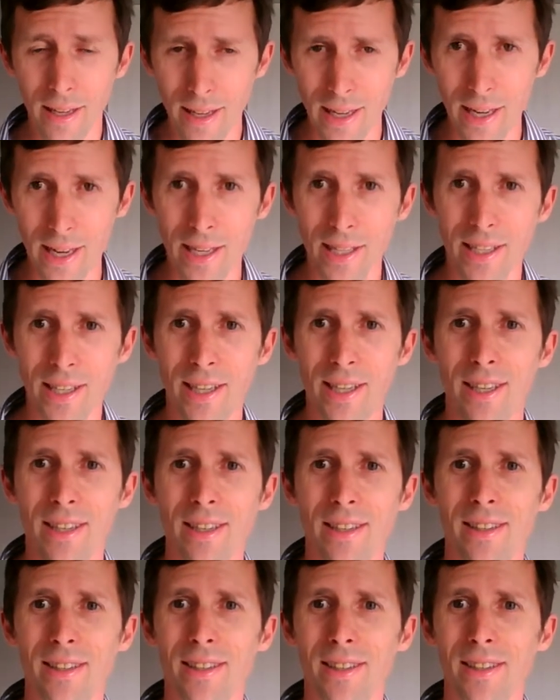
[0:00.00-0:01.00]
as a
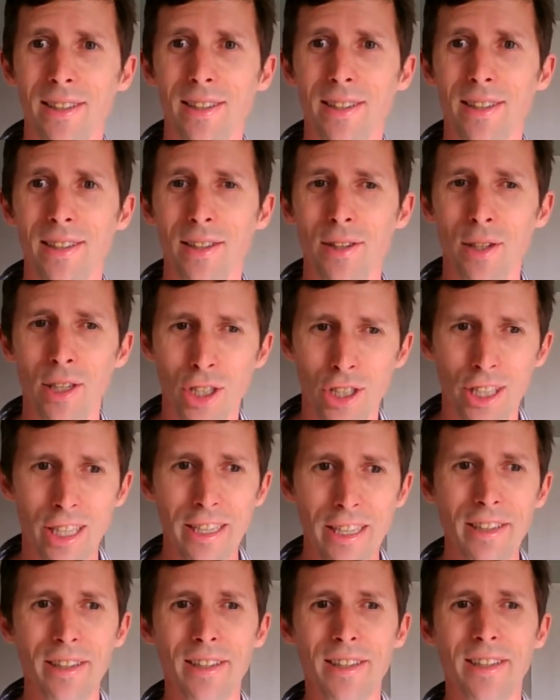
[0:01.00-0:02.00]

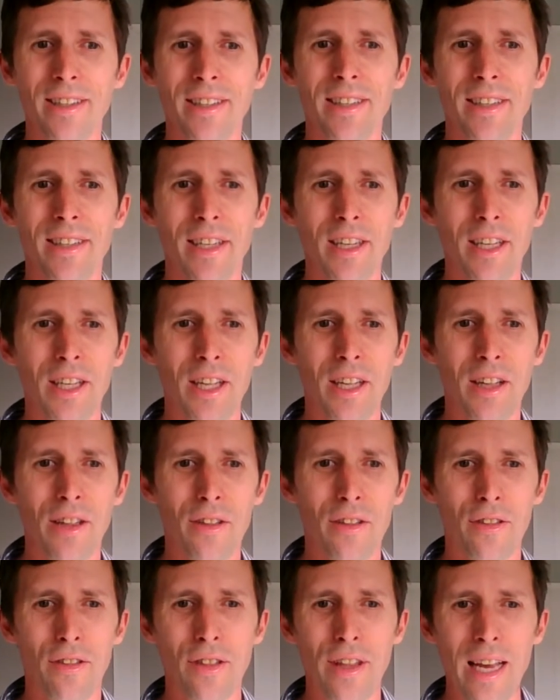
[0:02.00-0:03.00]
Christian,
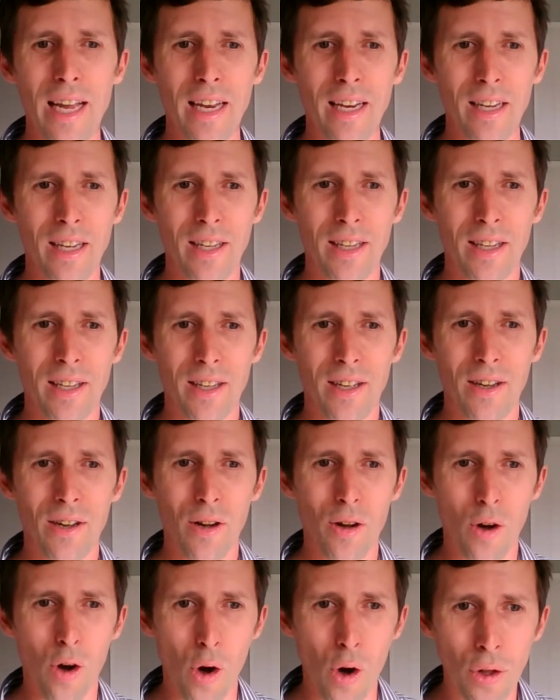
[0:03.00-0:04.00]
that
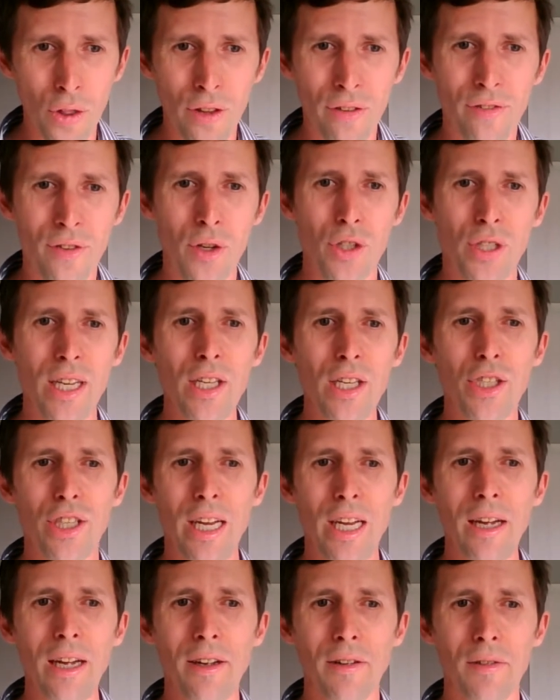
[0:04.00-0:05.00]
on the first
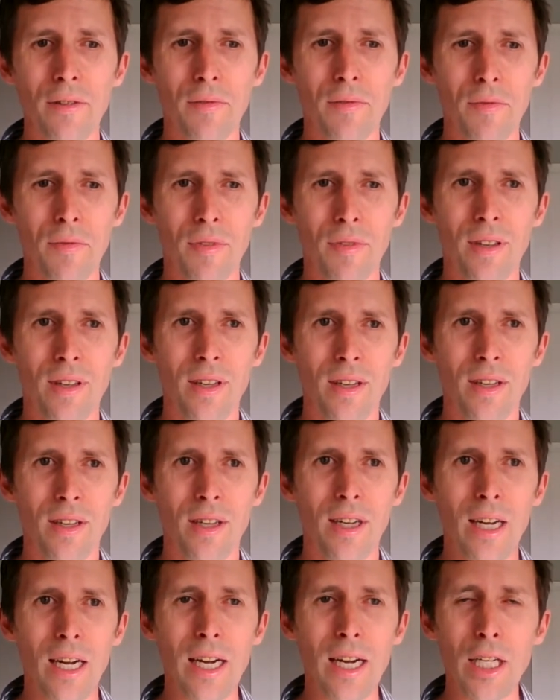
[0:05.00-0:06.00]
Easter,
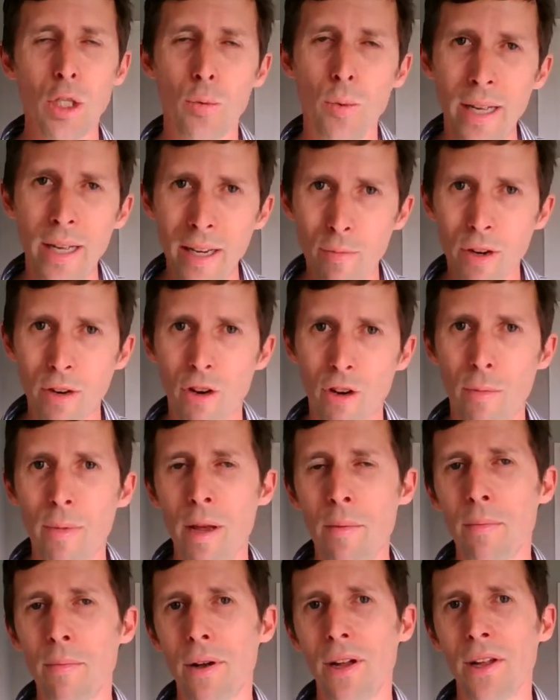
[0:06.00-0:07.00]
it's when we
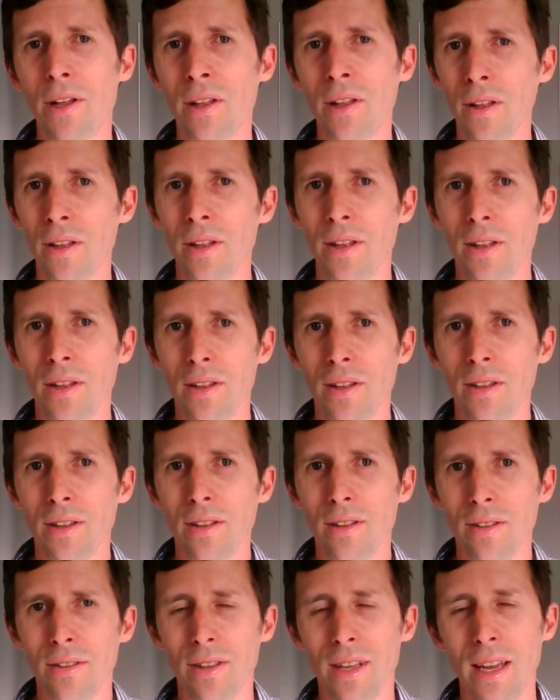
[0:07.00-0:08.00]
remember
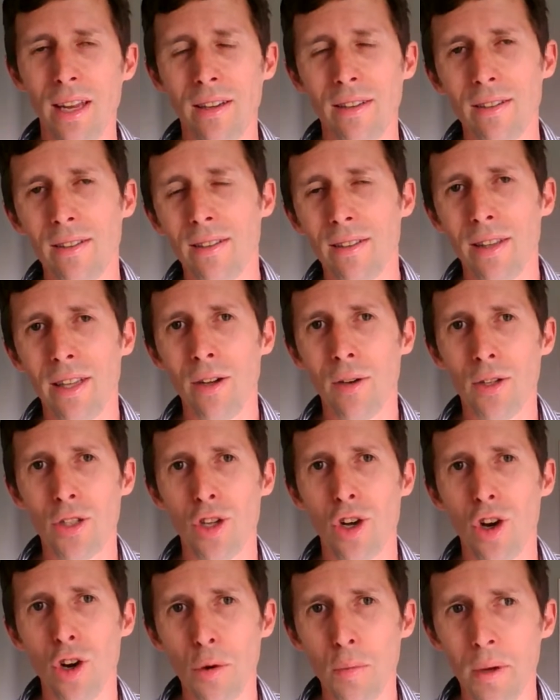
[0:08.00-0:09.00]
that there is
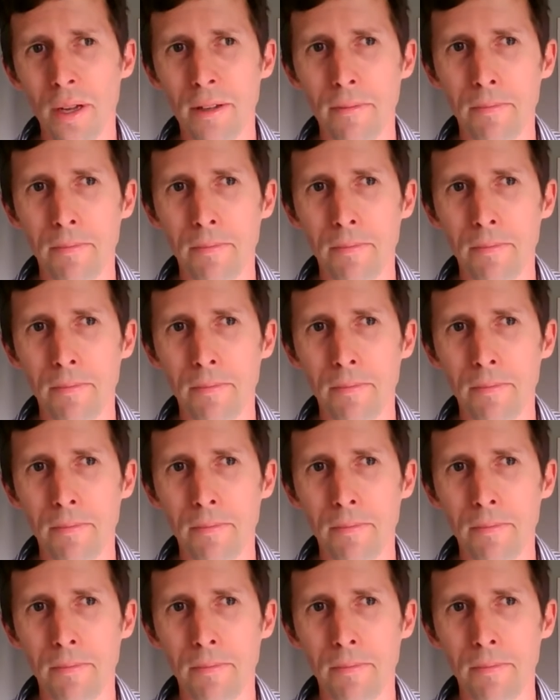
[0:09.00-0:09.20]
hope.